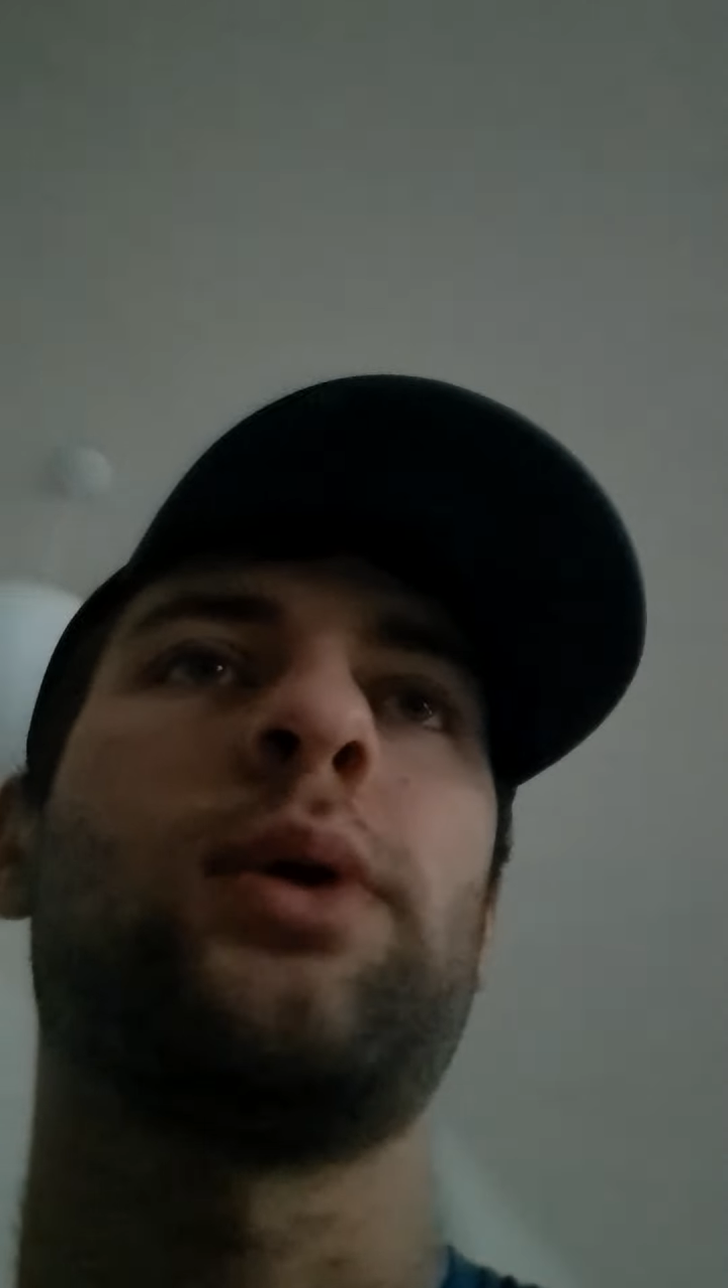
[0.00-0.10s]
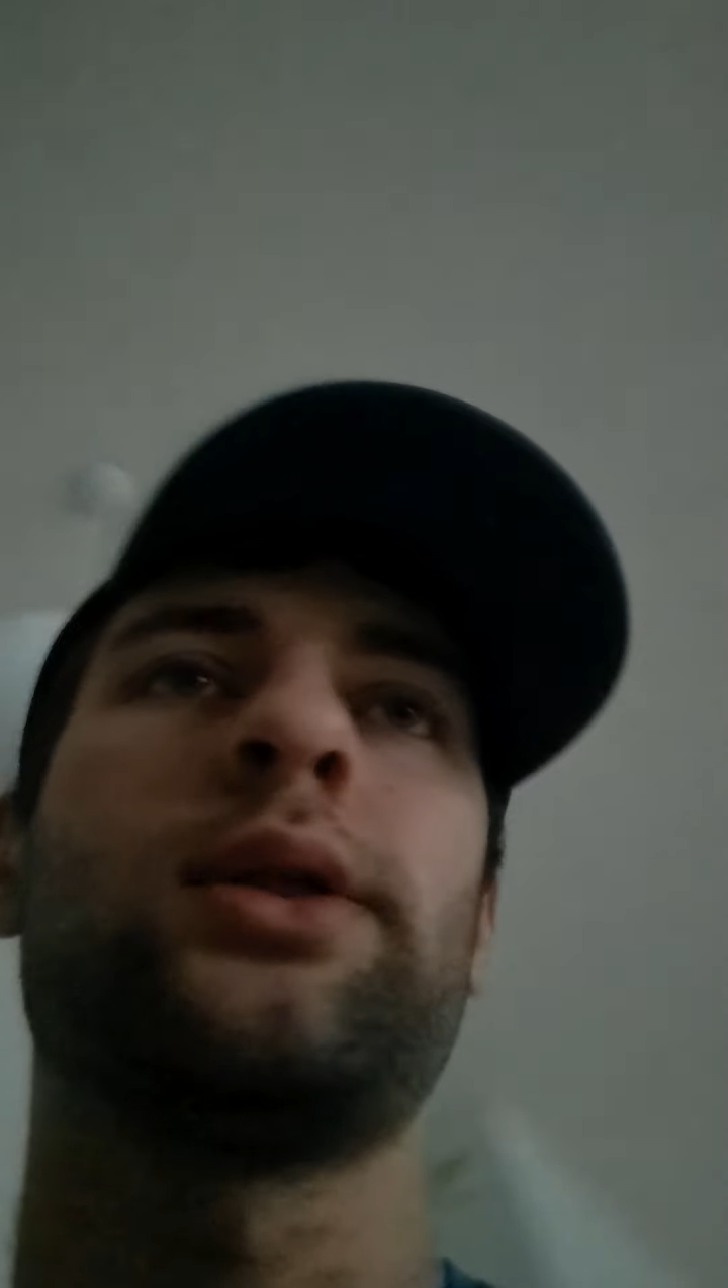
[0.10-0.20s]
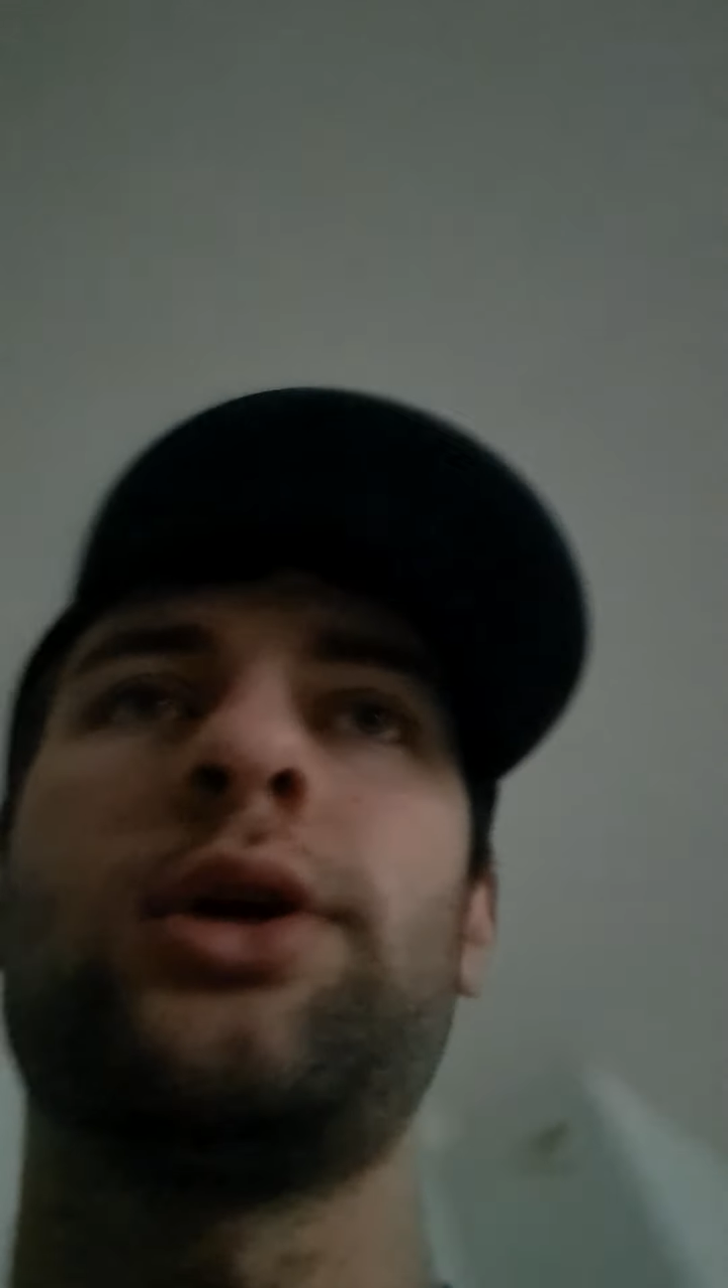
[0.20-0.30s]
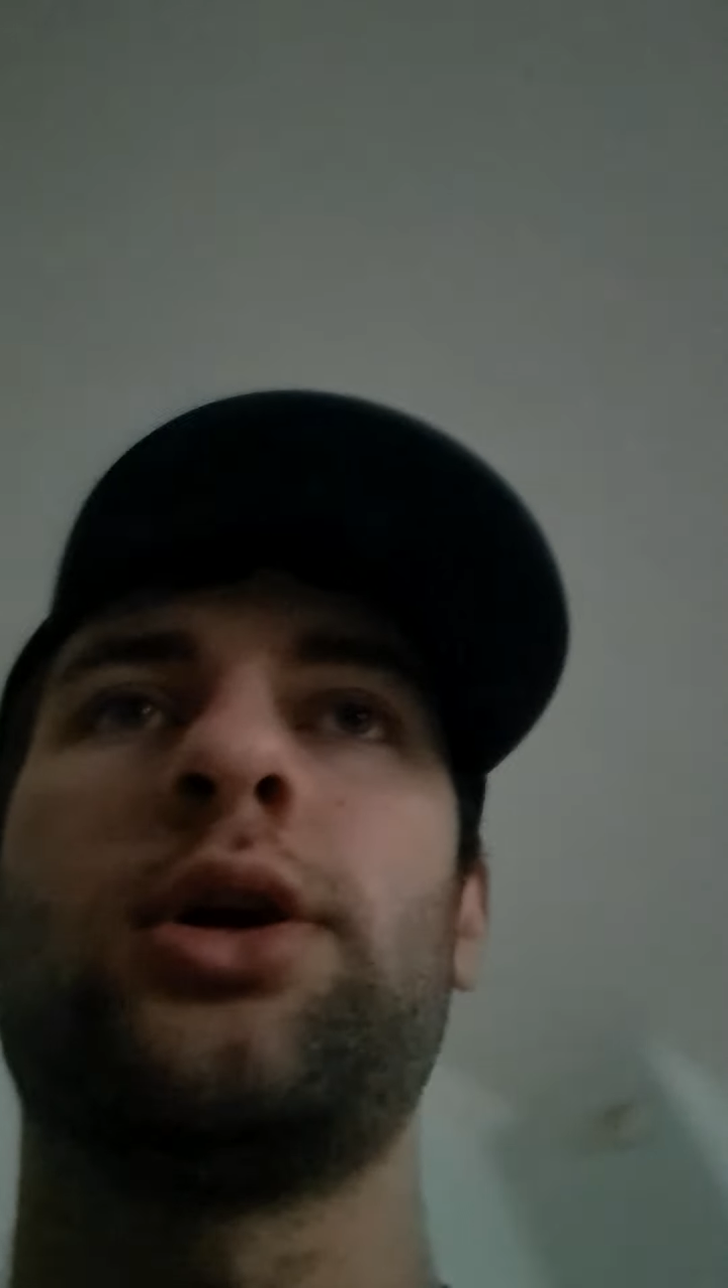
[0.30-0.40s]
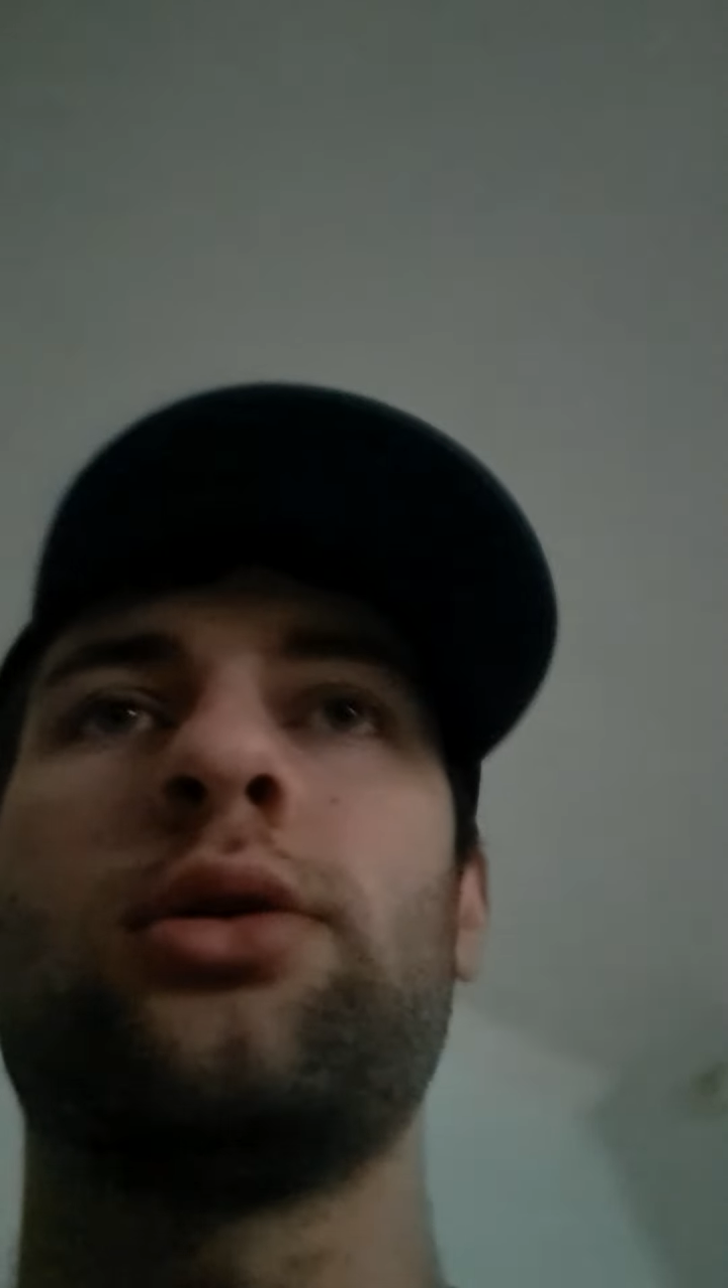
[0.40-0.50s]

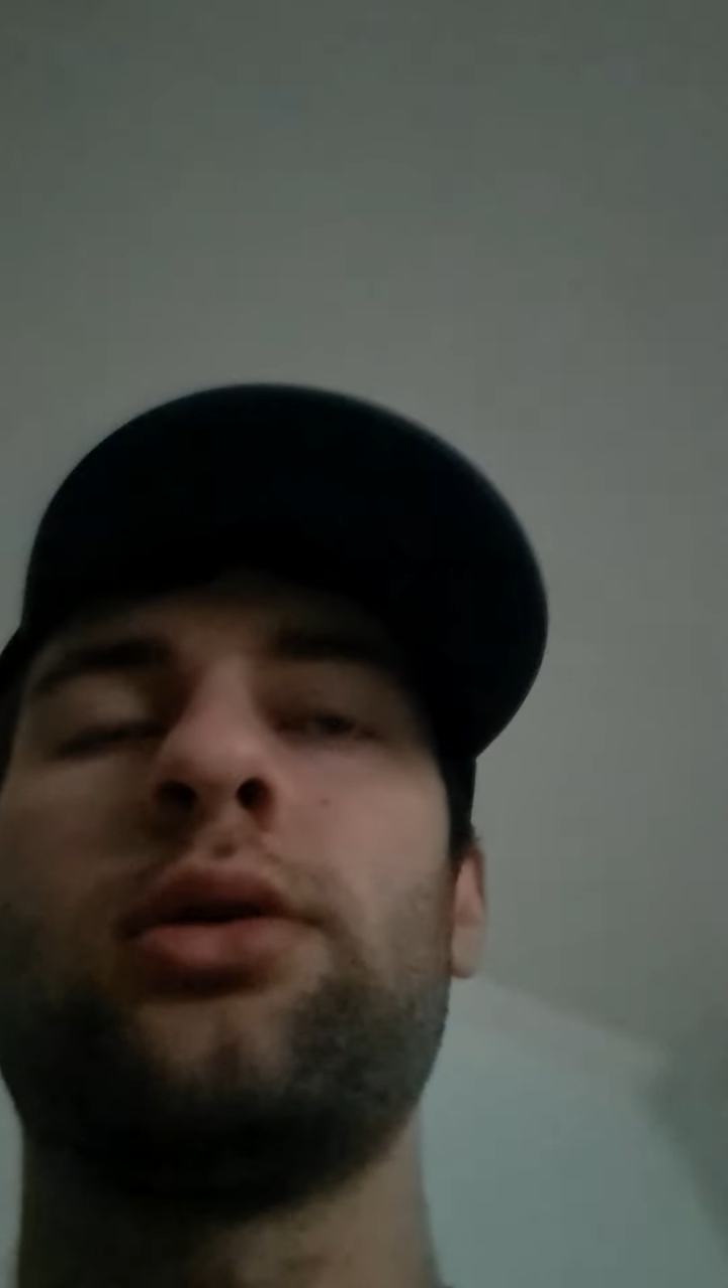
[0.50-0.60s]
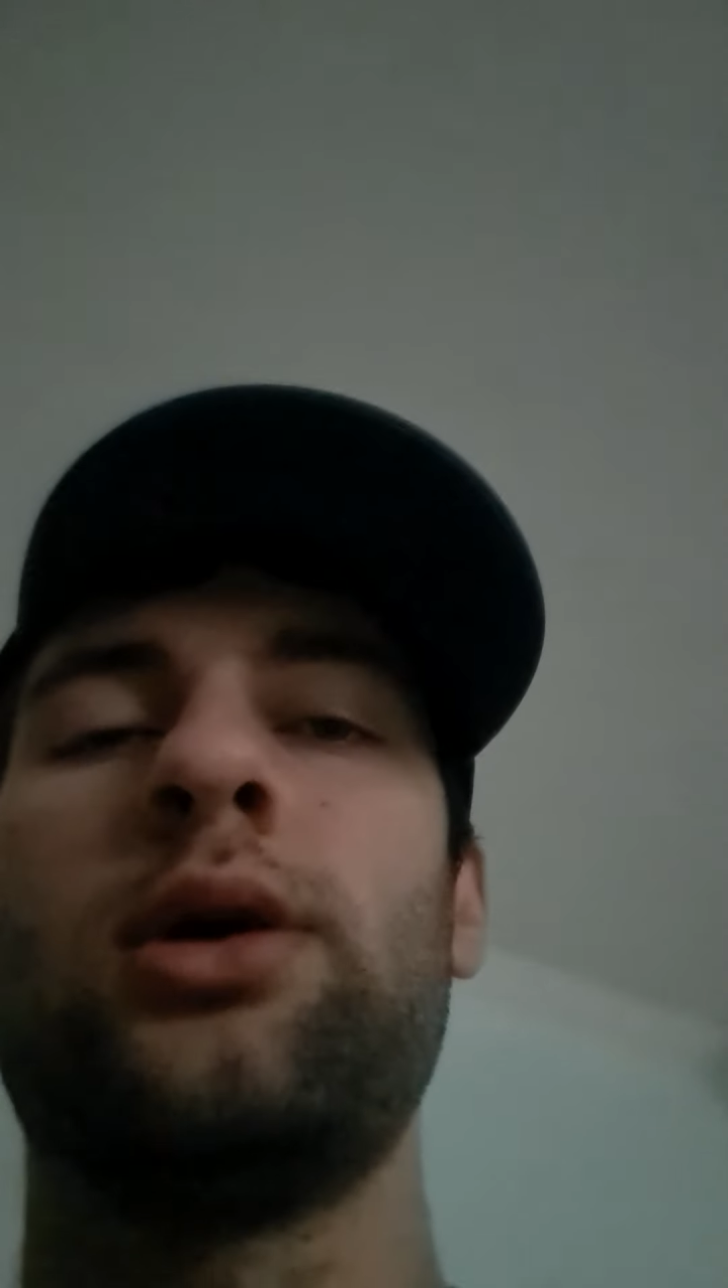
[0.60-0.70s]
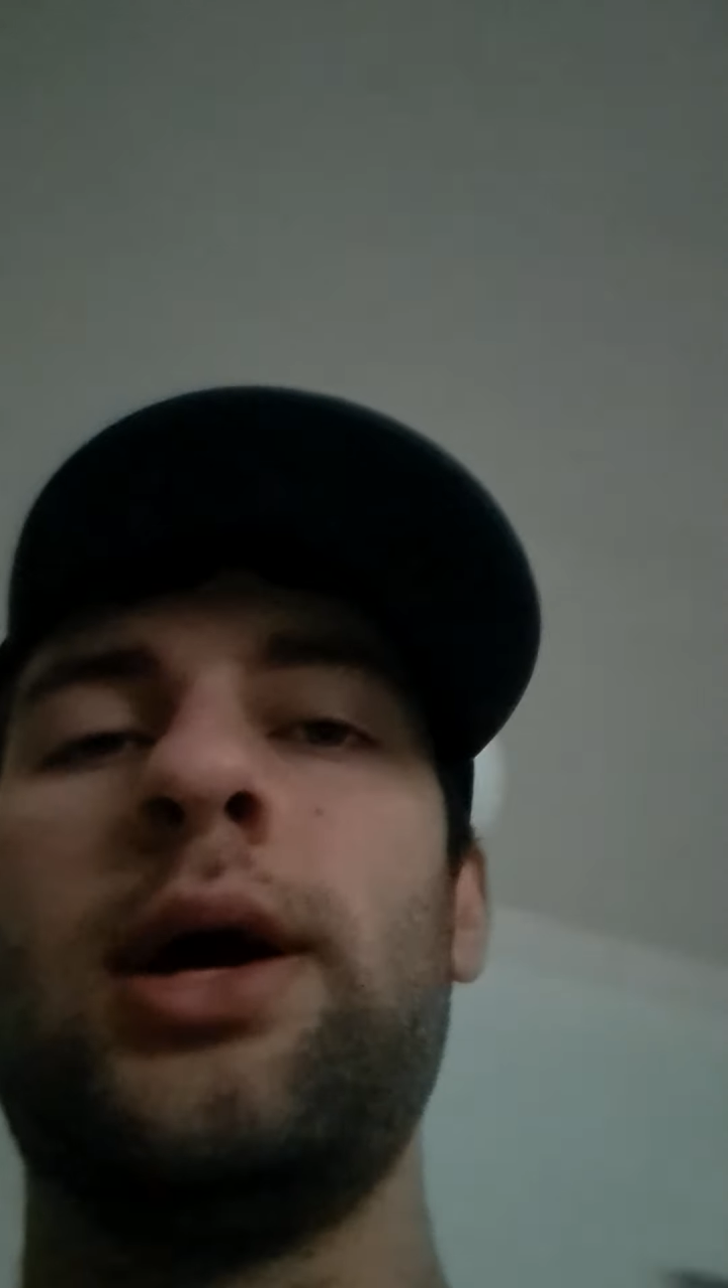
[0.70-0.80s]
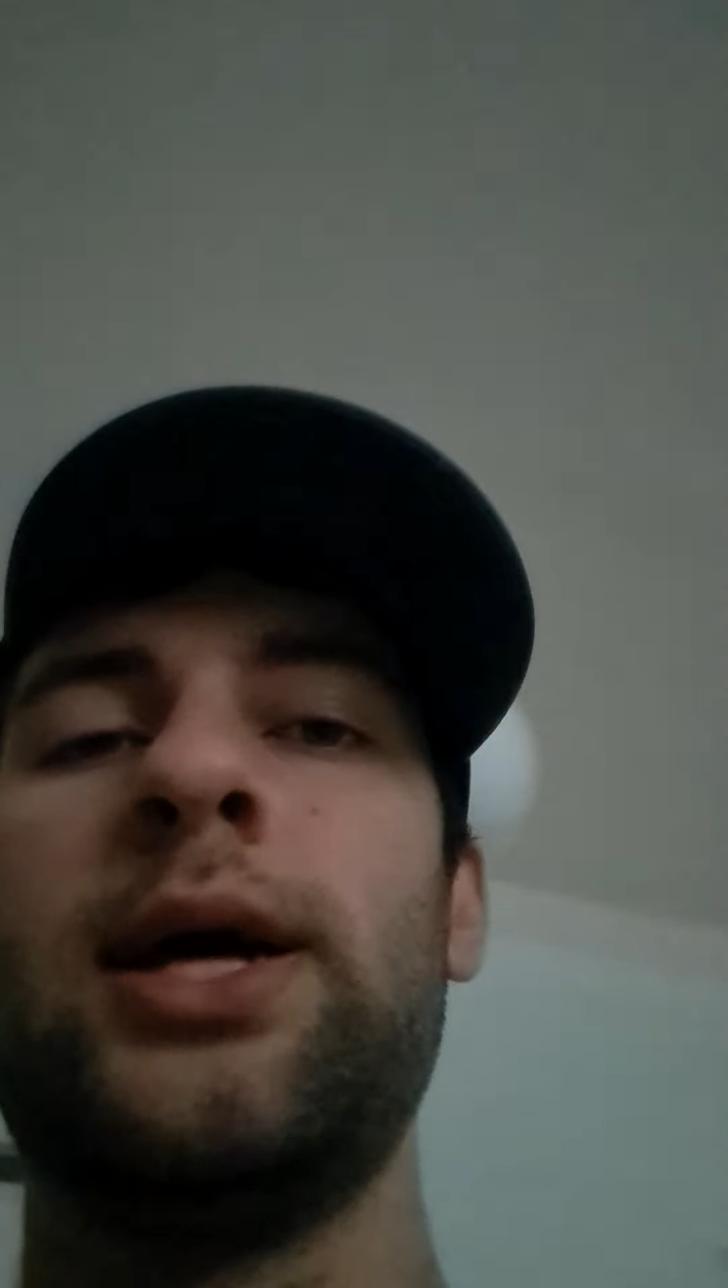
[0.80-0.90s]
whether you're